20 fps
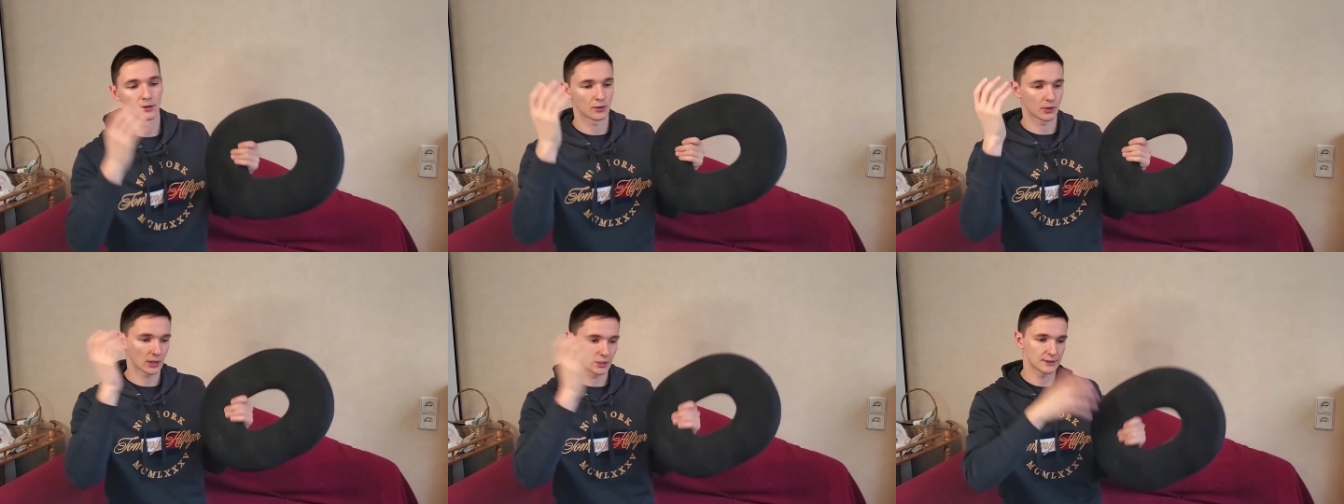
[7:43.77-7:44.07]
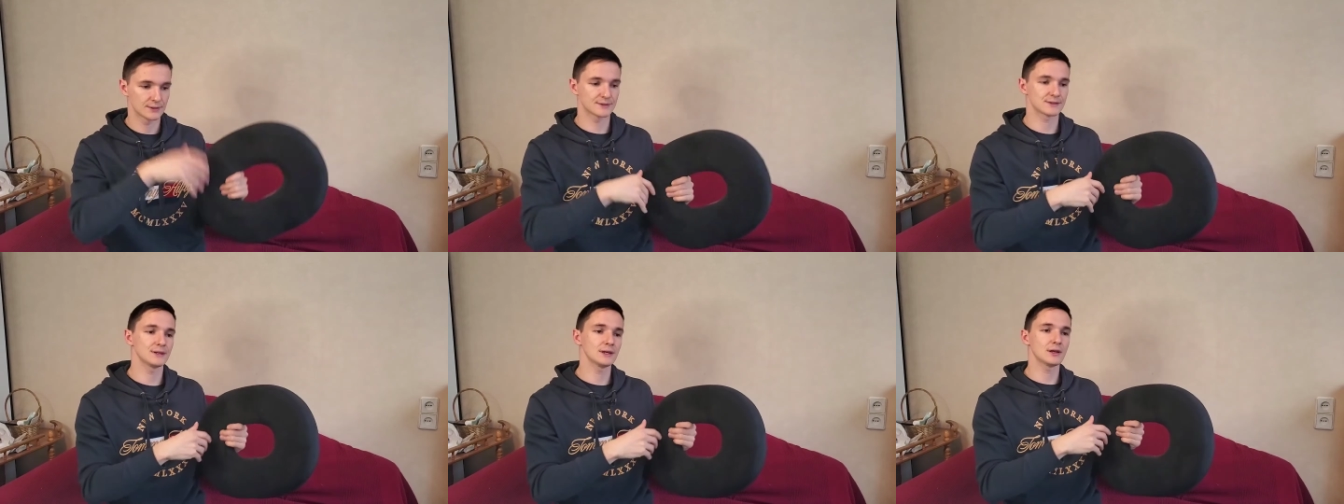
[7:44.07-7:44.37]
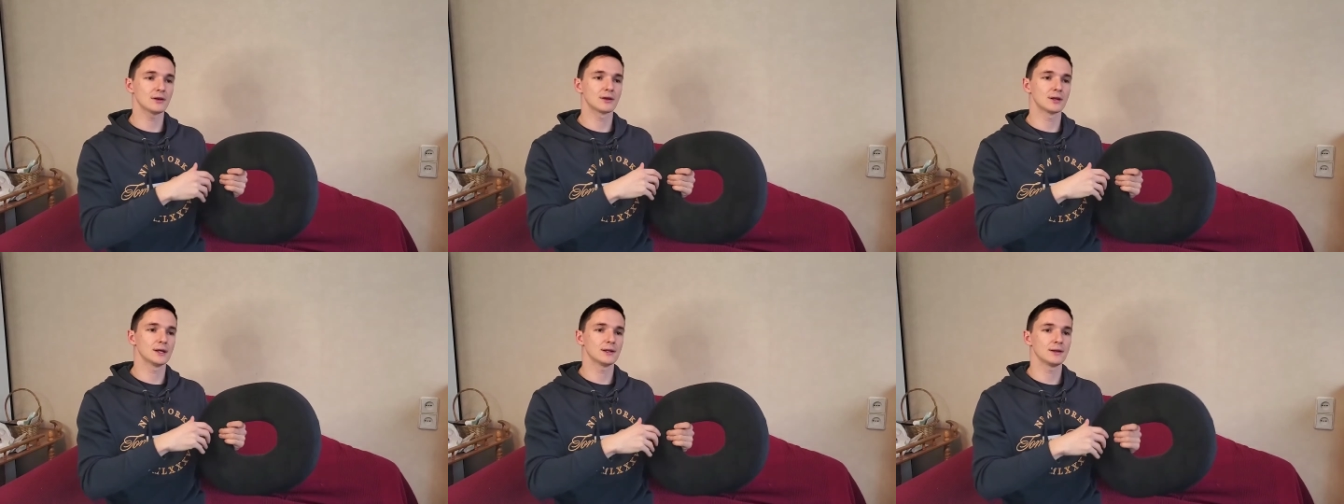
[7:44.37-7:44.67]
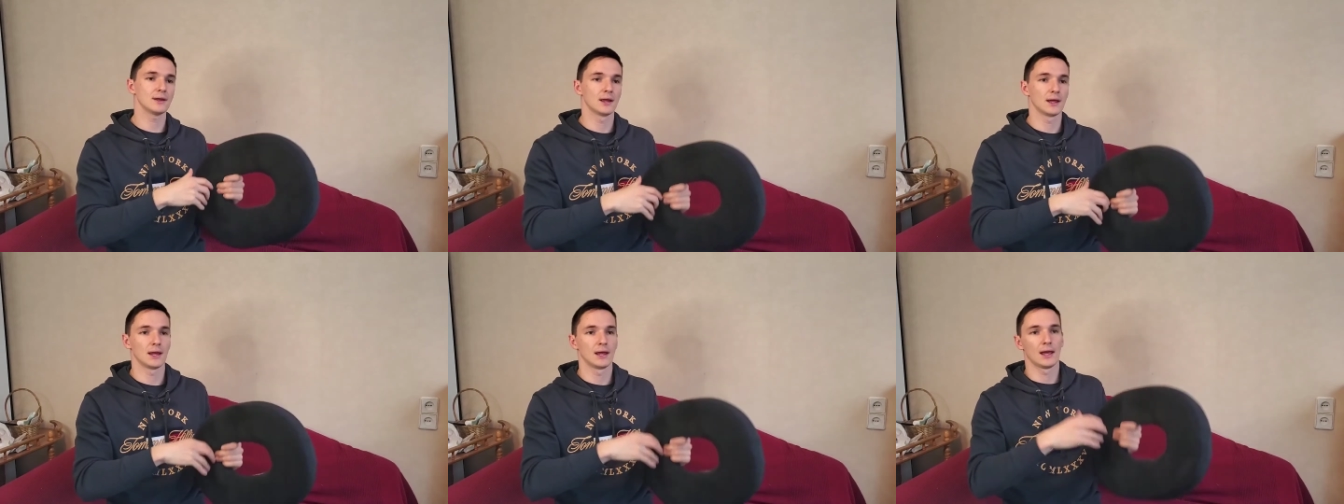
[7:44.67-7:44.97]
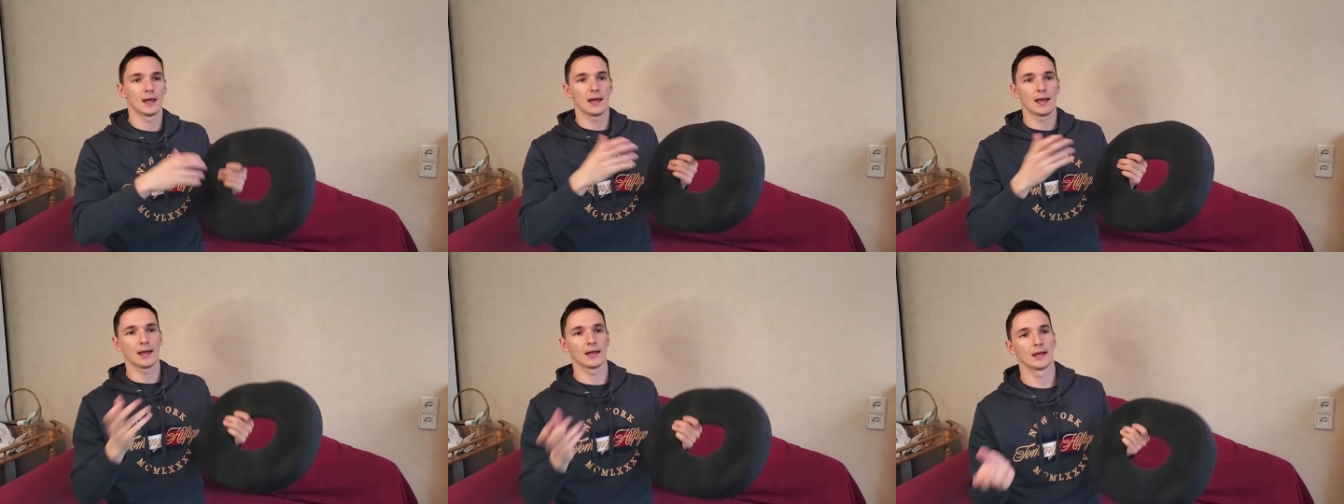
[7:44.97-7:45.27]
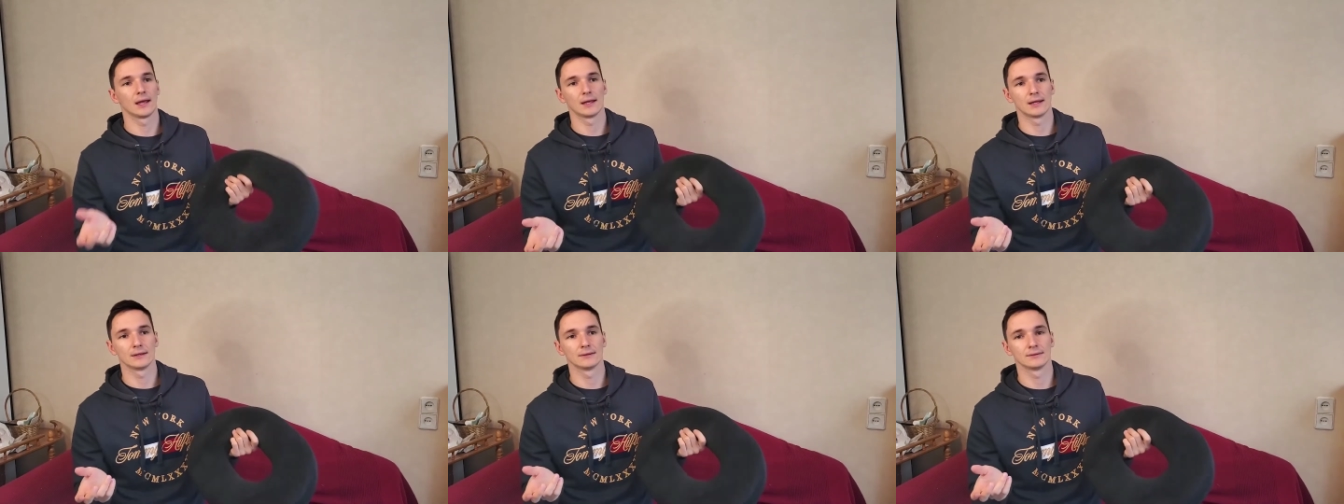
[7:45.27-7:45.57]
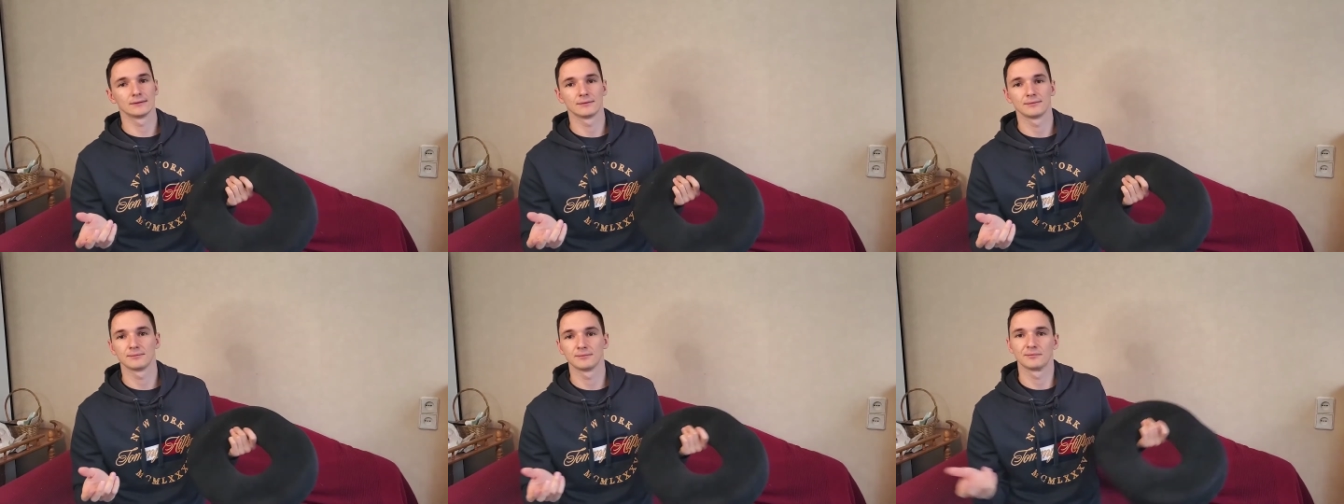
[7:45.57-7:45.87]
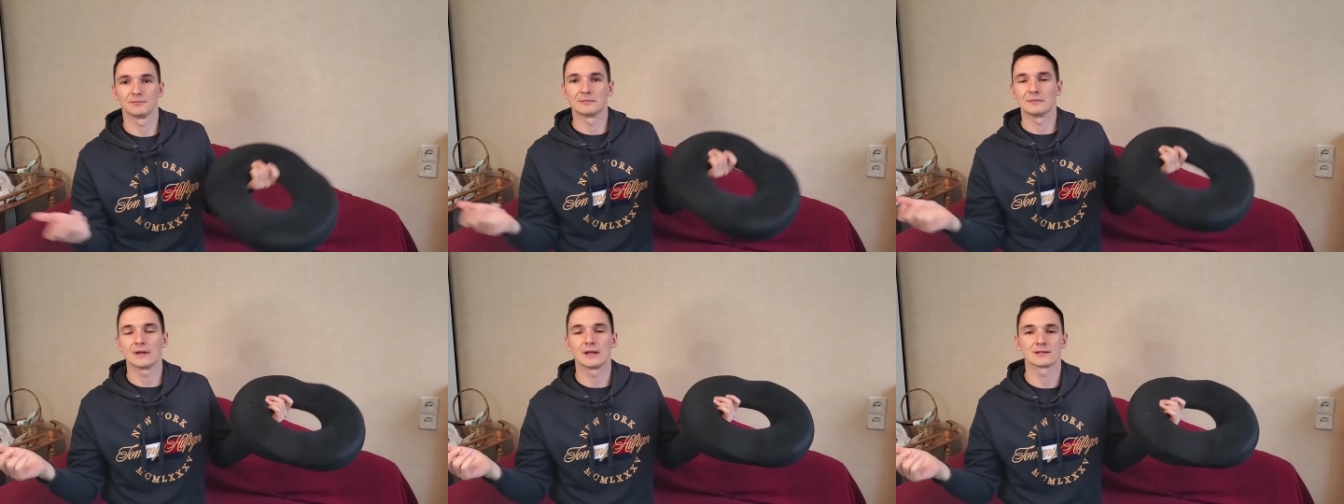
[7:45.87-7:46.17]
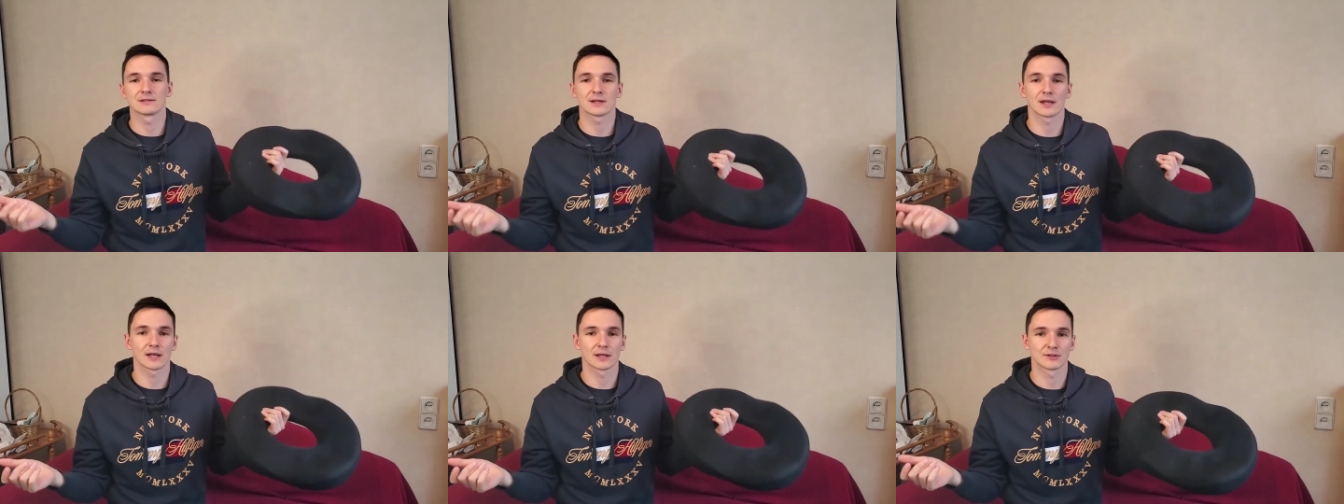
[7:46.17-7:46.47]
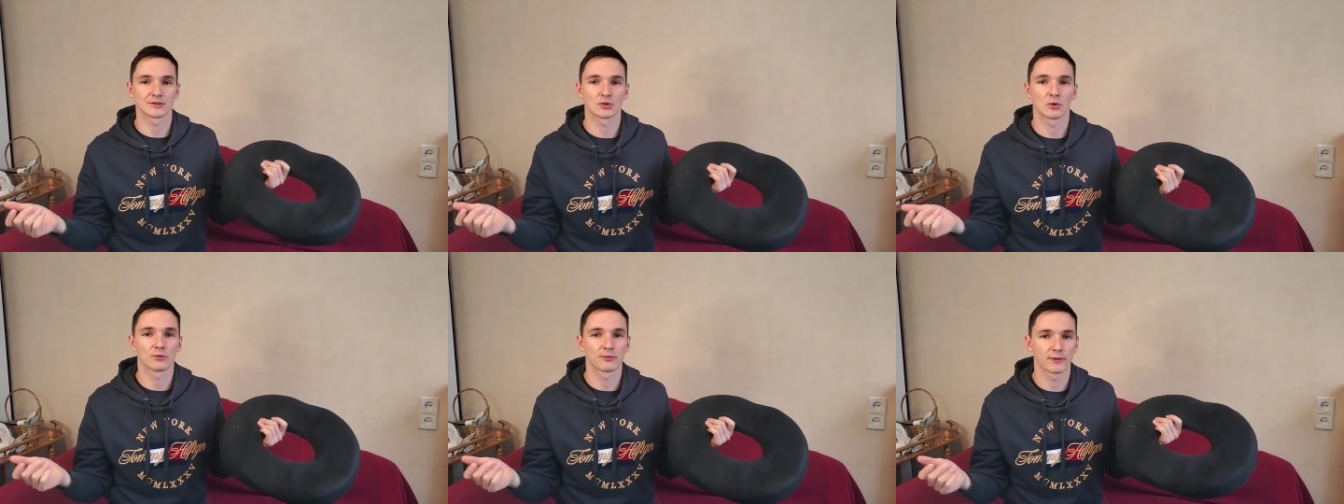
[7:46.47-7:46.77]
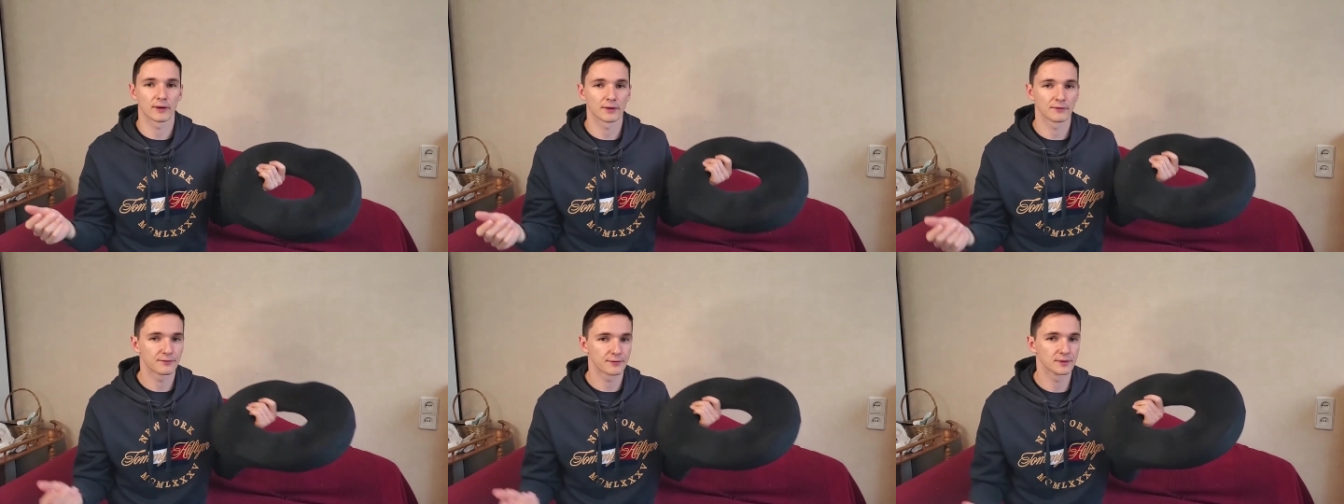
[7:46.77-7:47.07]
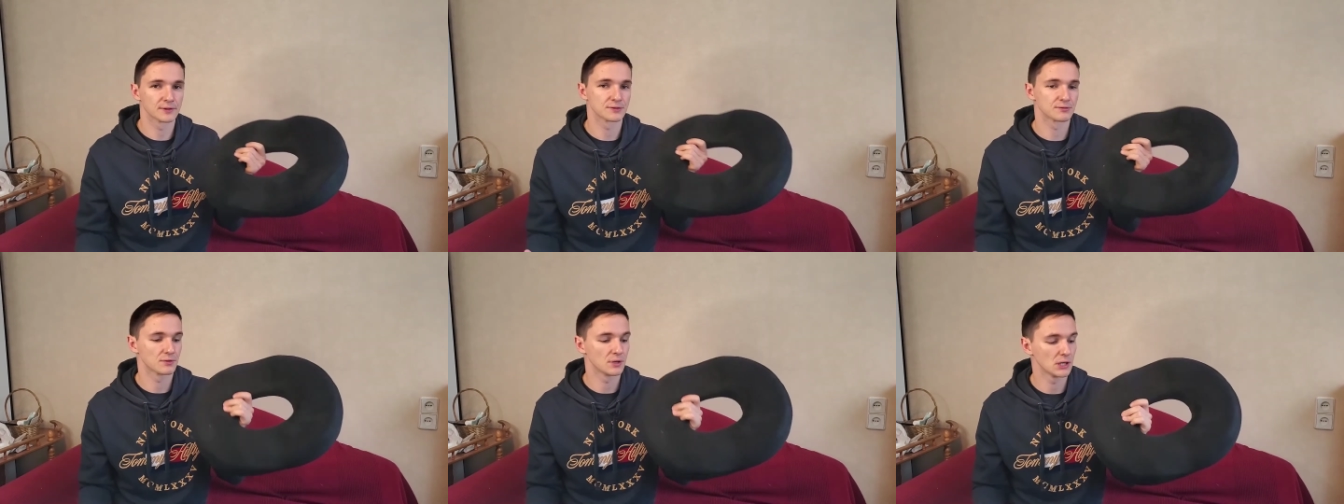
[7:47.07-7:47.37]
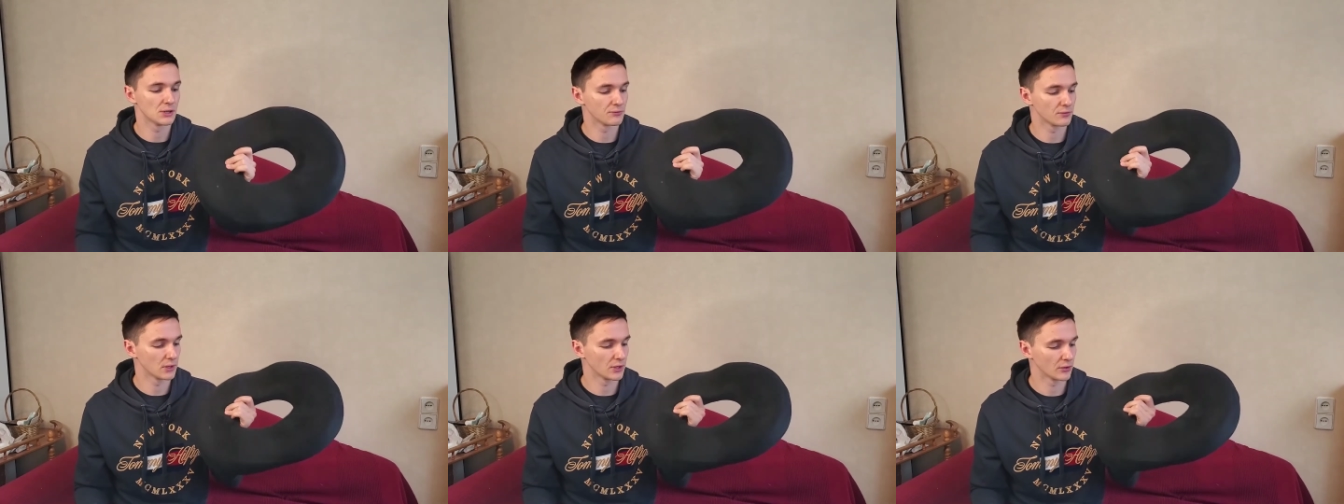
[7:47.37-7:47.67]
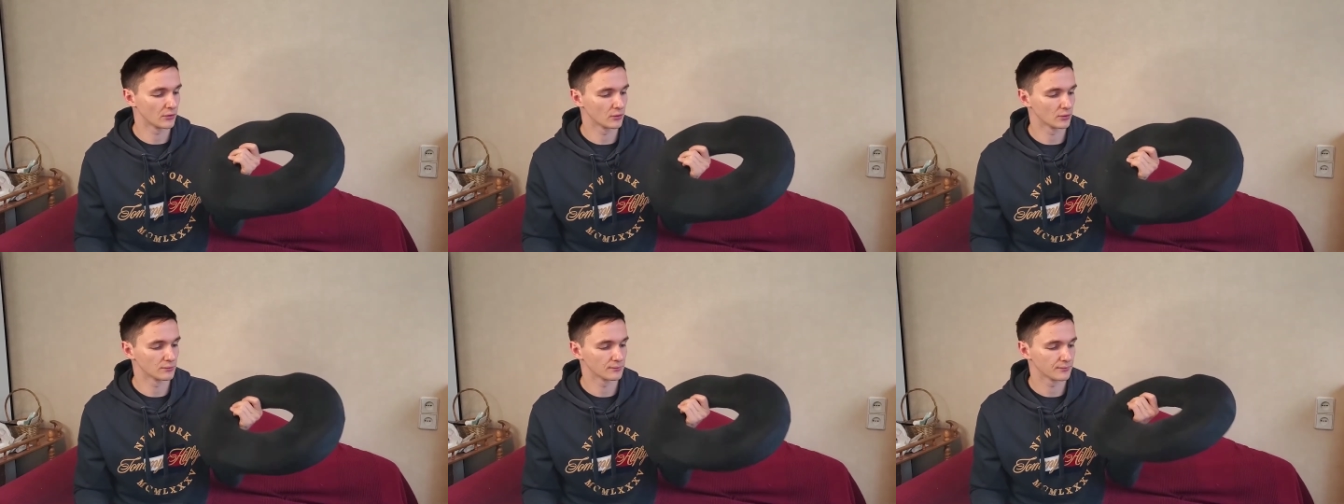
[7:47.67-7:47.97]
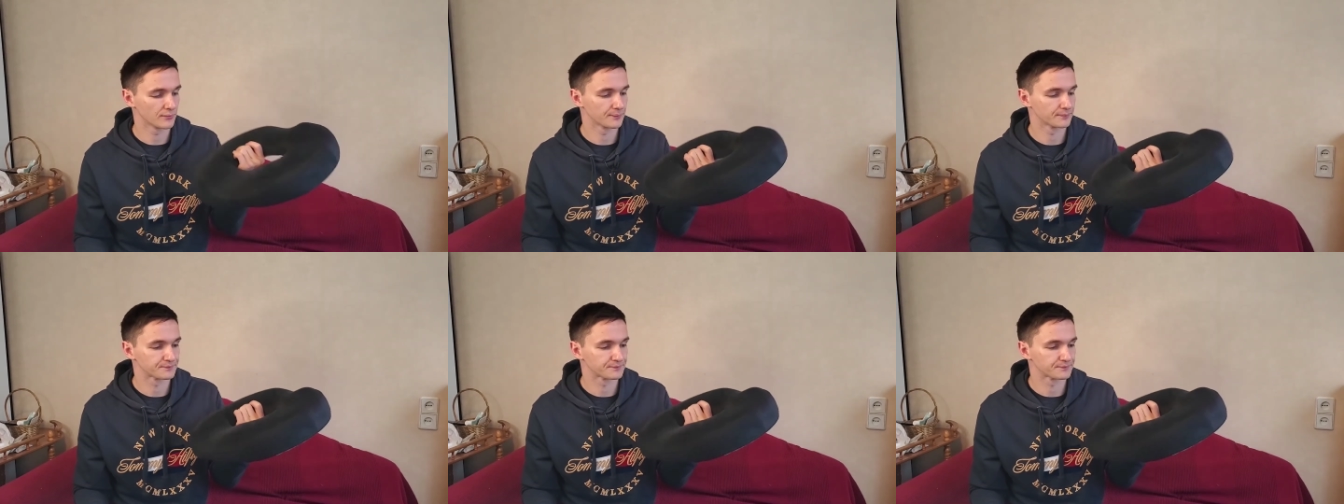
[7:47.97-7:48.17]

You kind of sit in it and it's like a sofa. It feels really, really good.